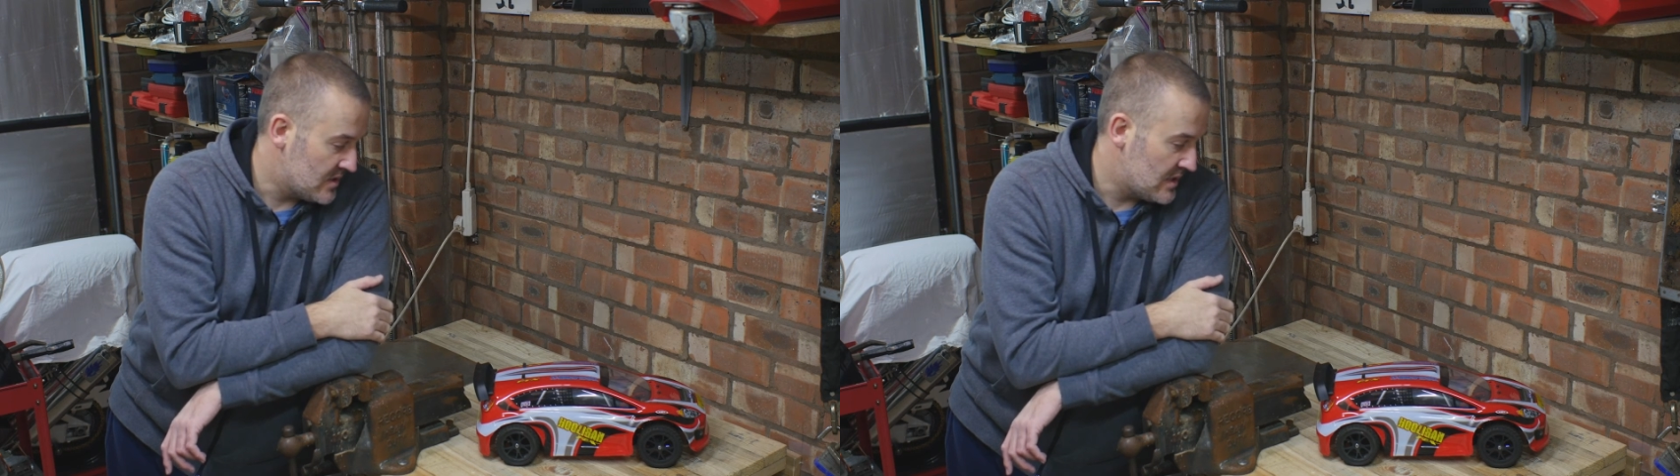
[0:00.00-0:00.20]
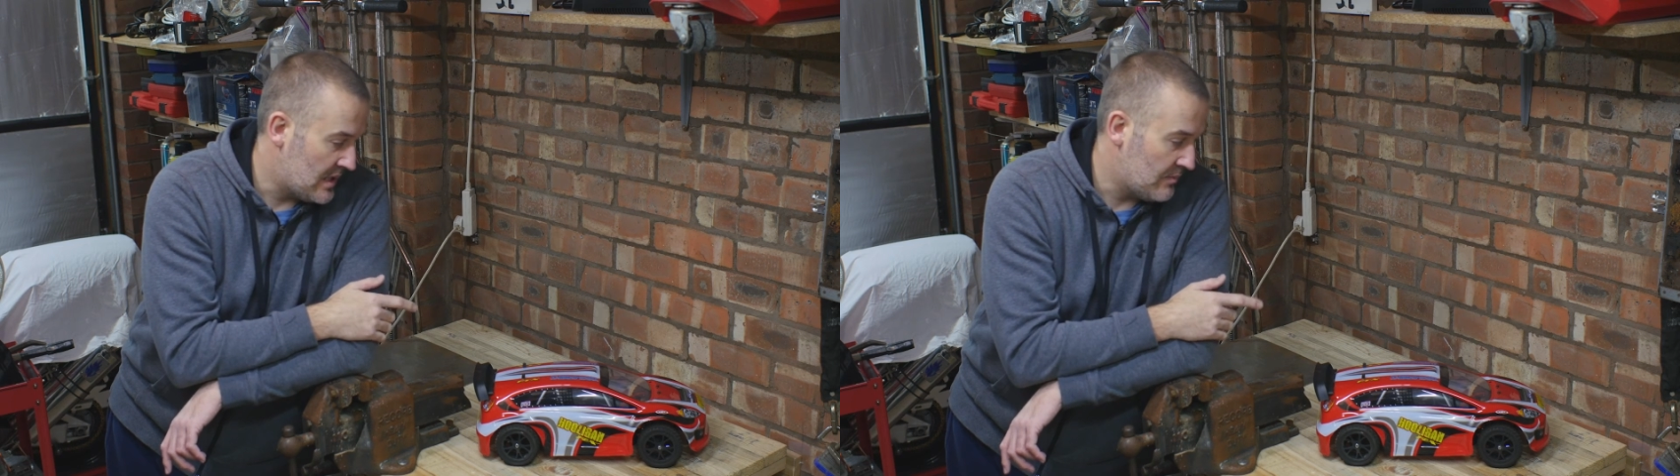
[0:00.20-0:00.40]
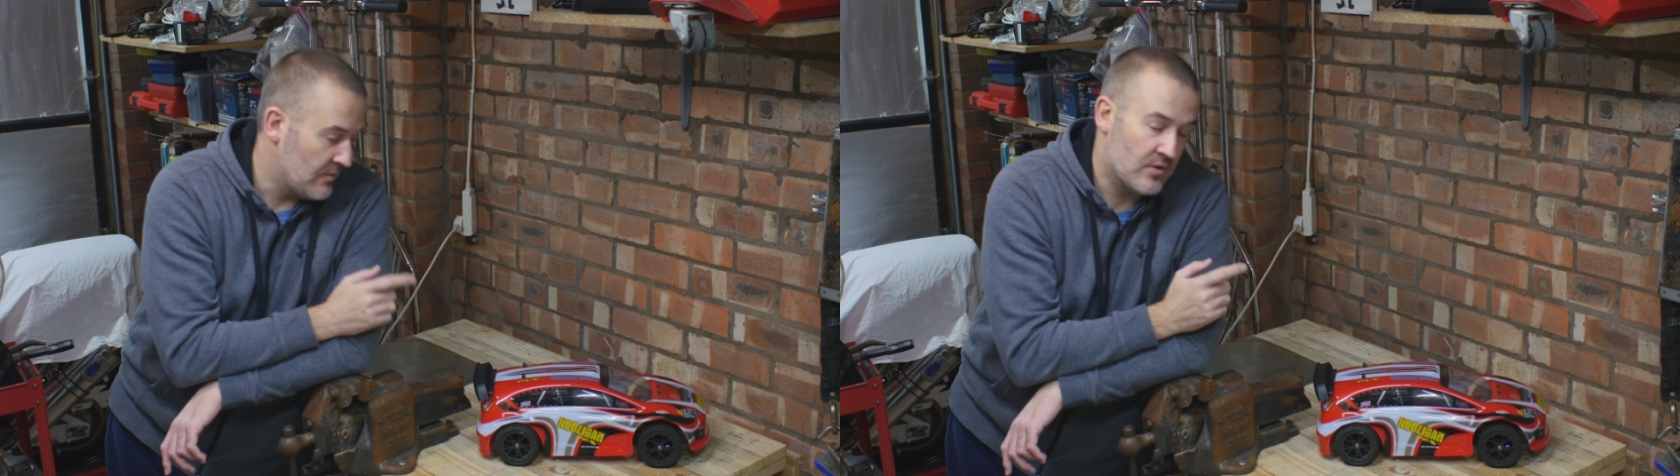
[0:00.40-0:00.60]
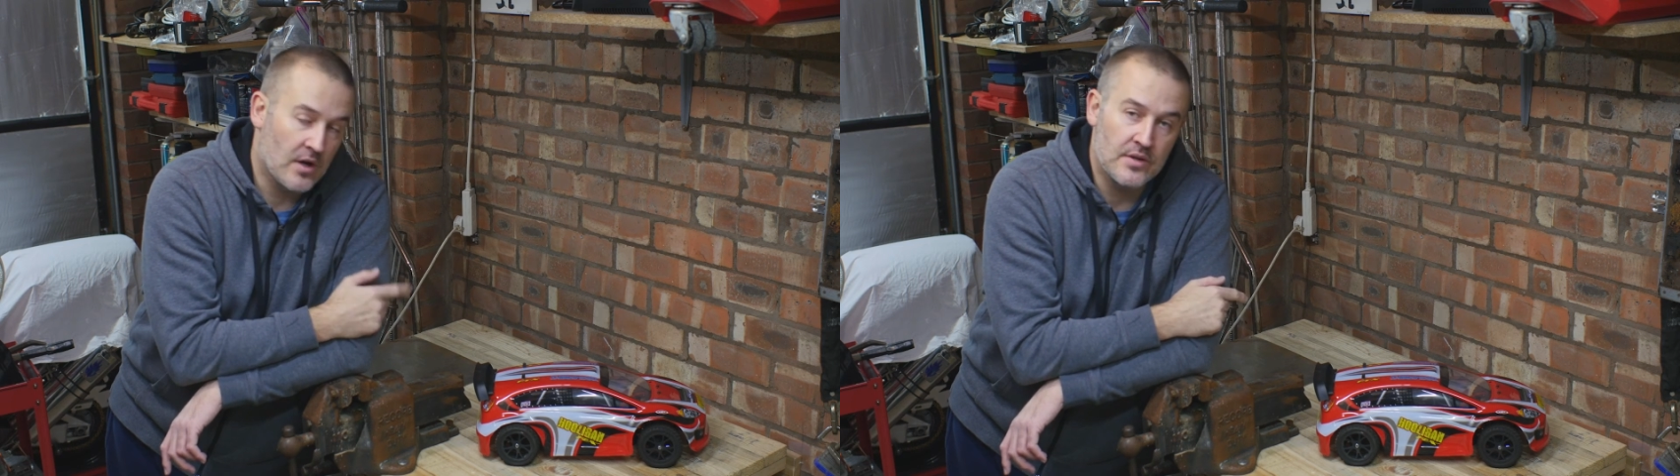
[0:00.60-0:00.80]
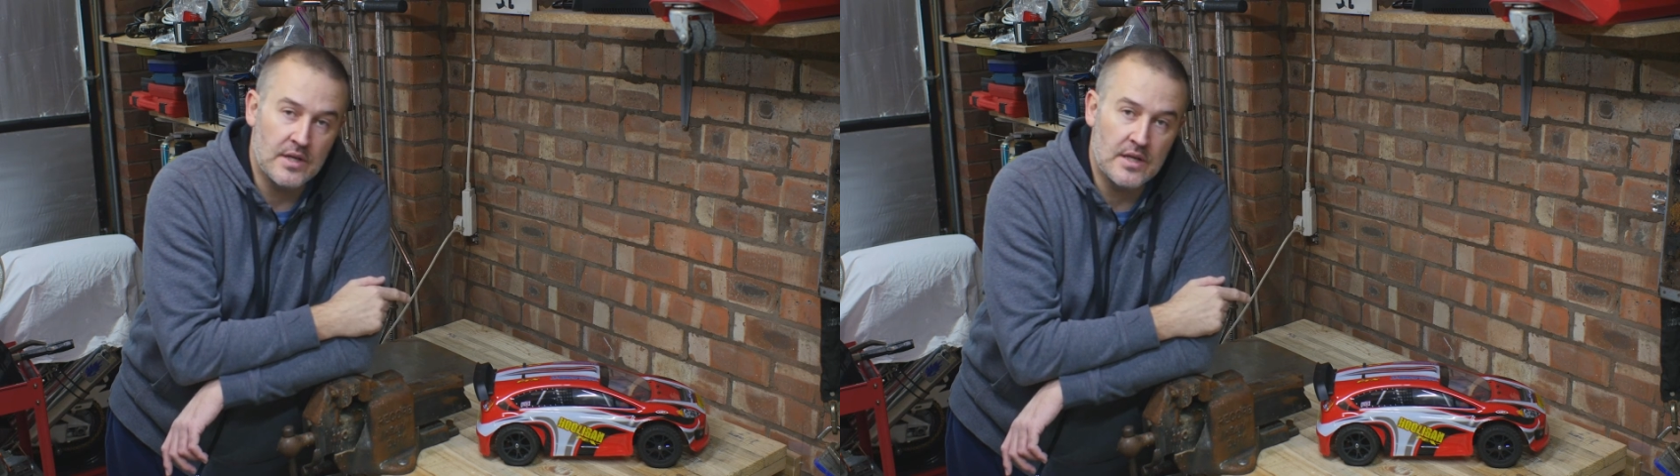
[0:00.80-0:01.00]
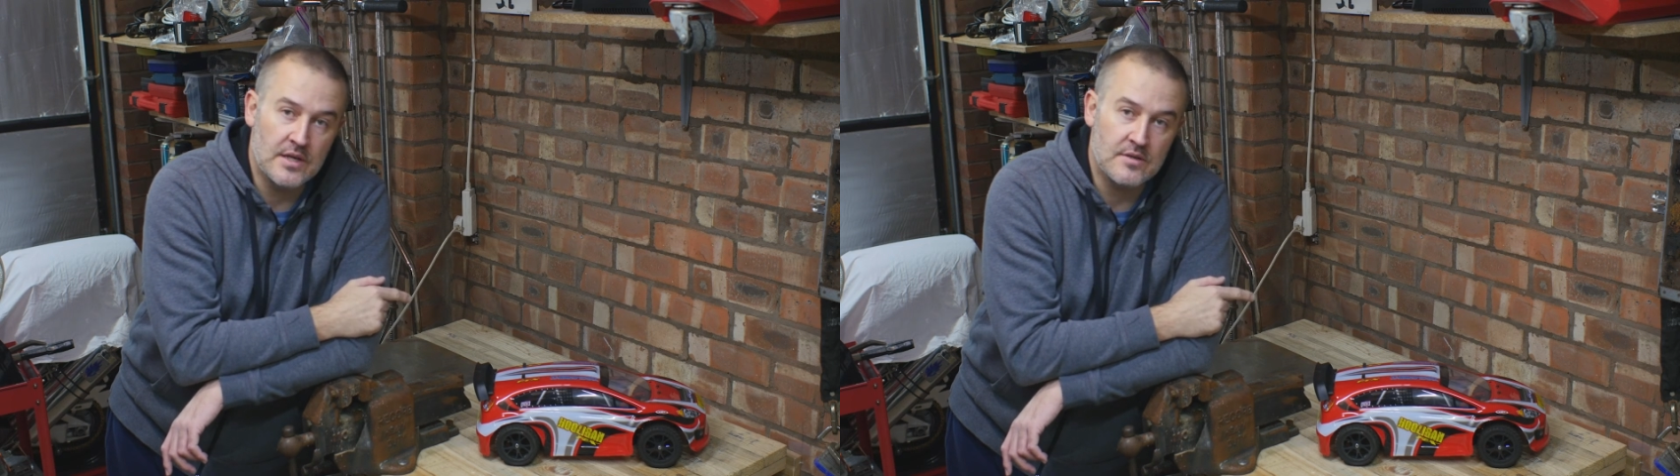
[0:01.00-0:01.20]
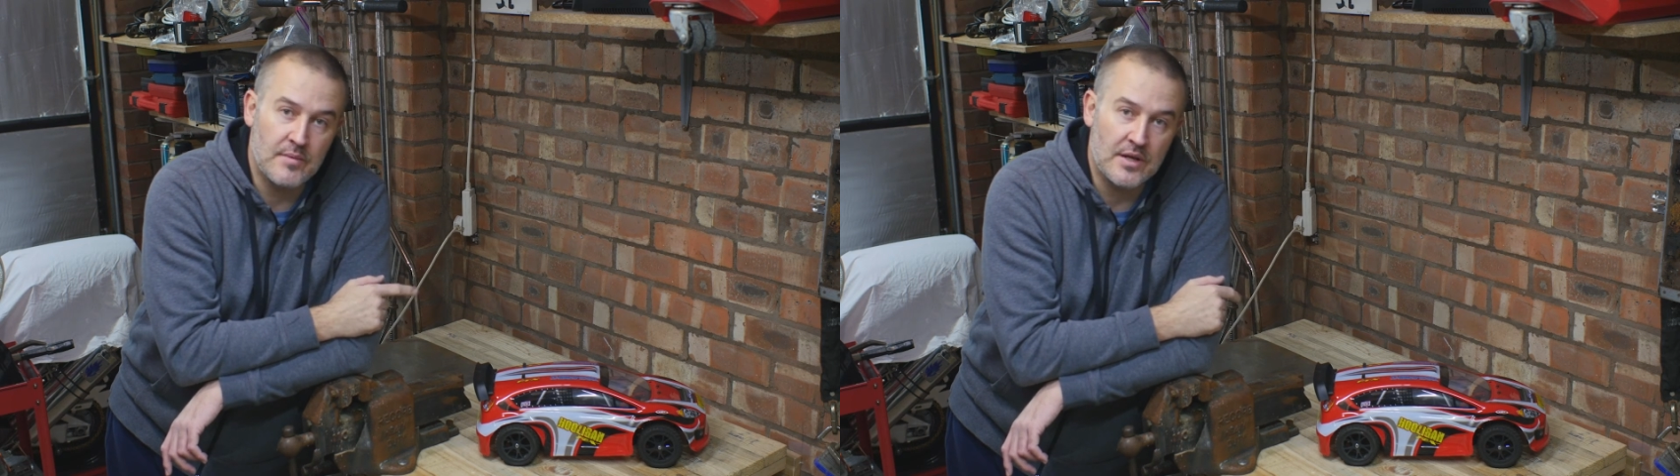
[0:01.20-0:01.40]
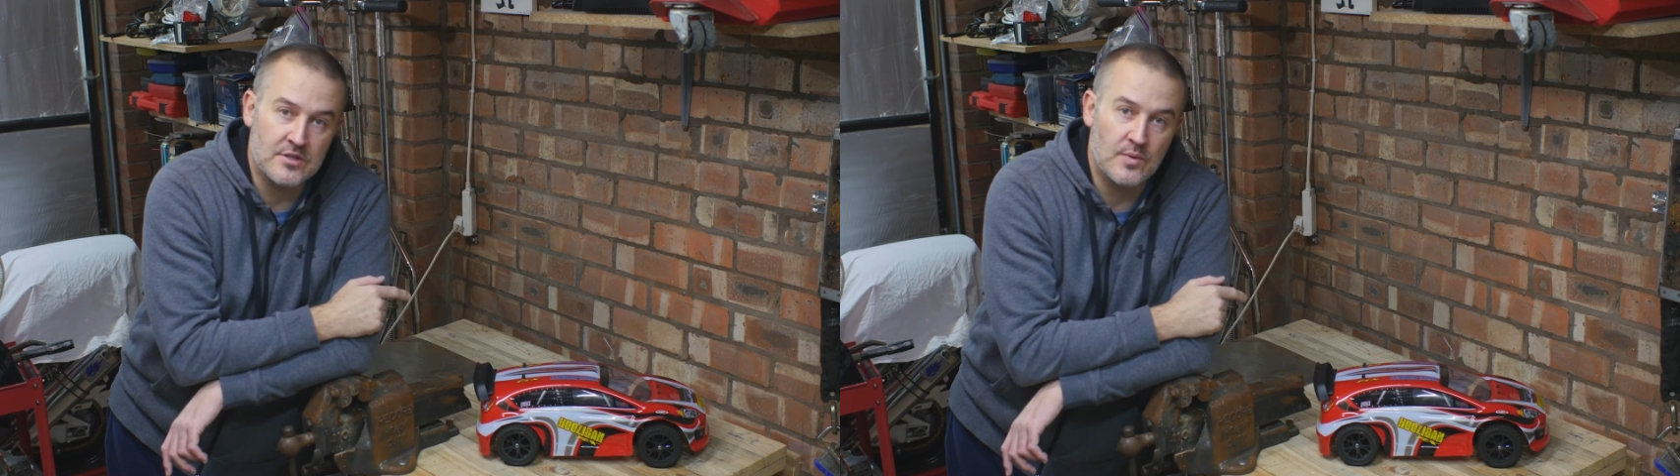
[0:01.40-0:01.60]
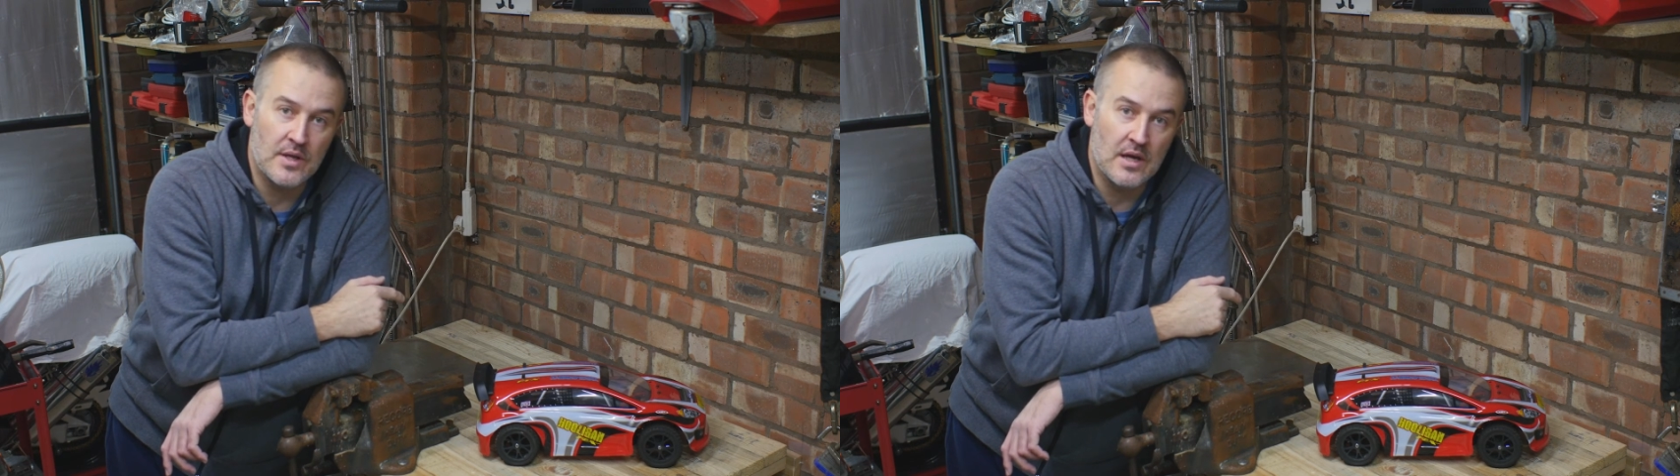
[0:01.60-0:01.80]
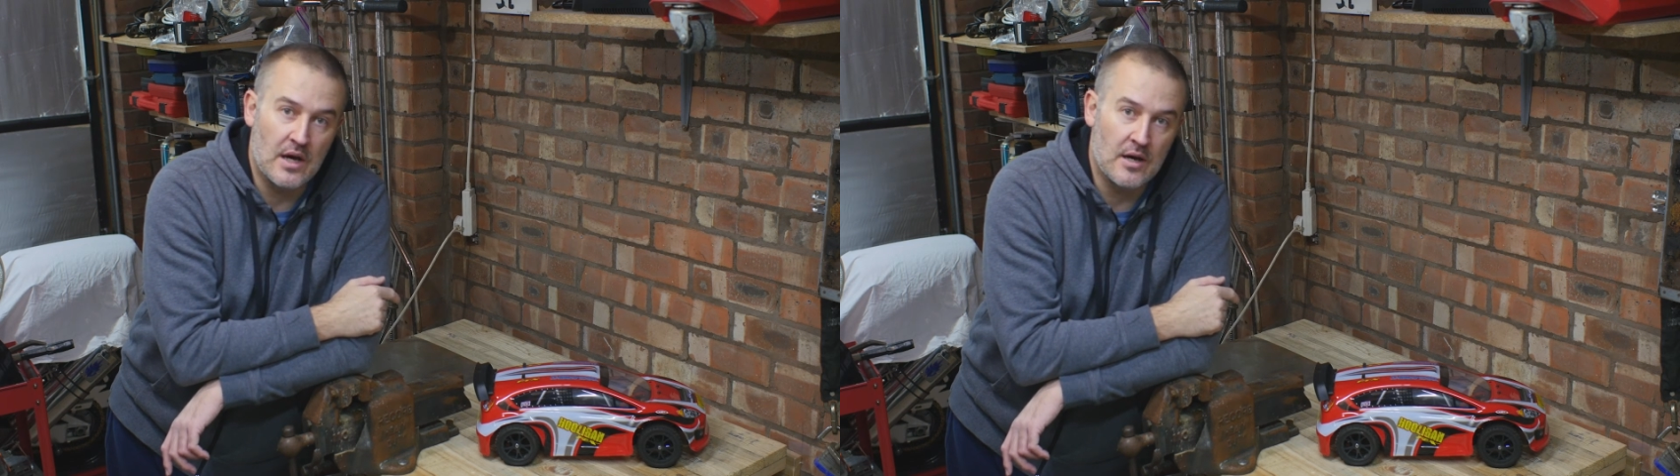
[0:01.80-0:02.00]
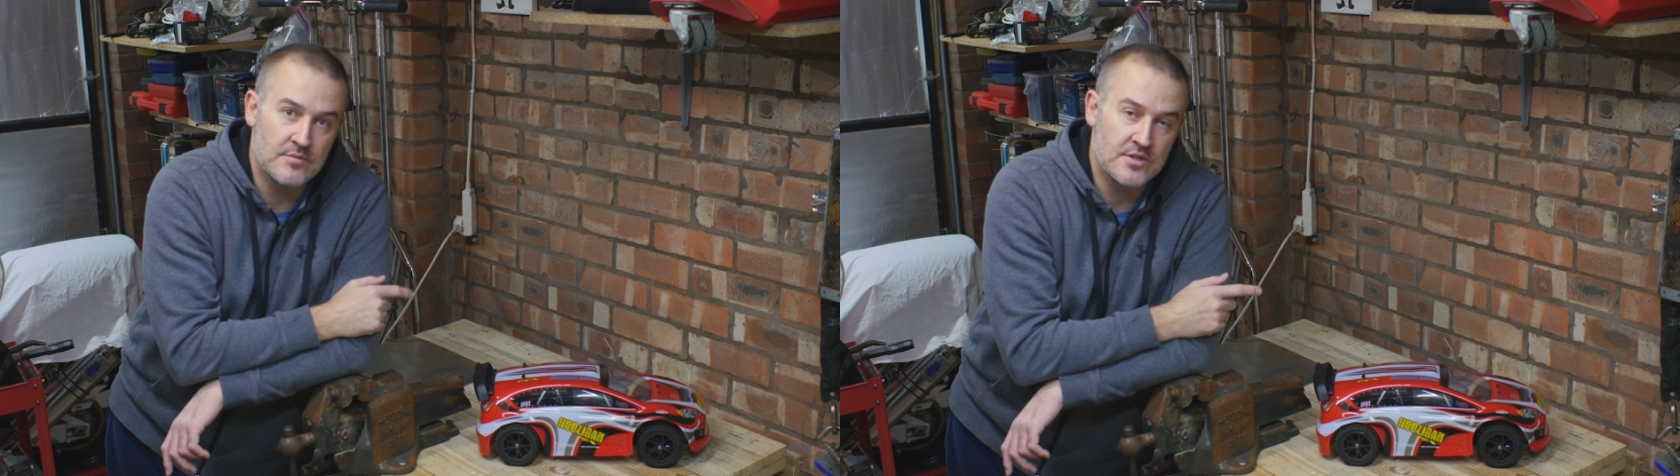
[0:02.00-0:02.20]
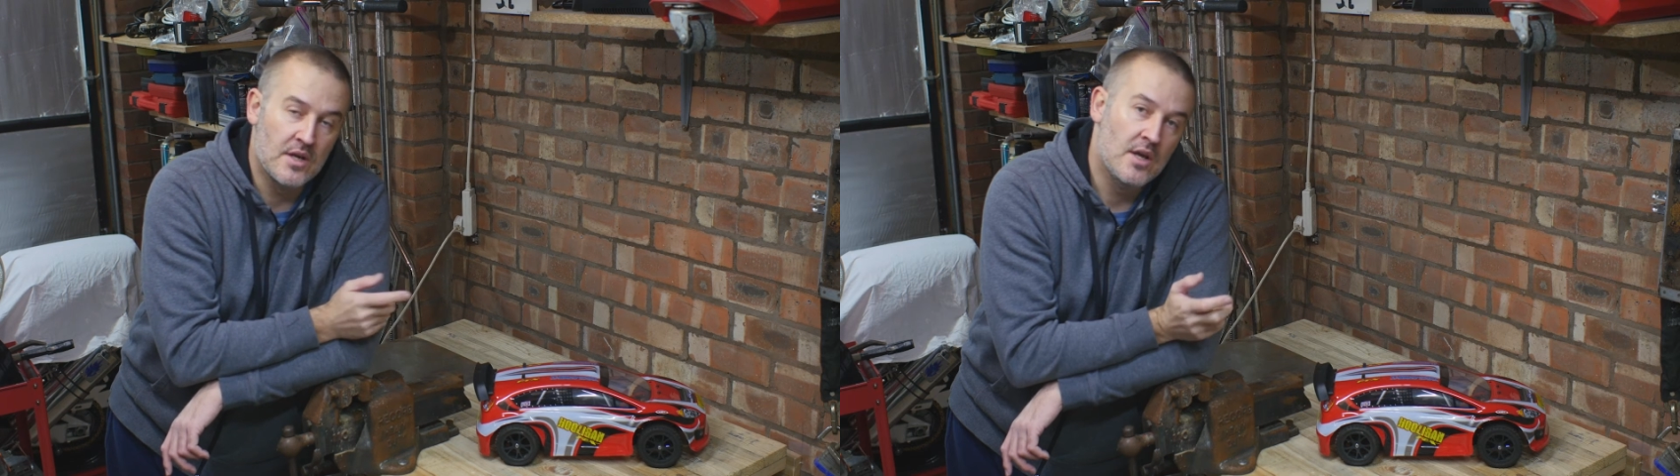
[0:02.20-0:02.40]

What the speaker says: and we've got the metal swing arms,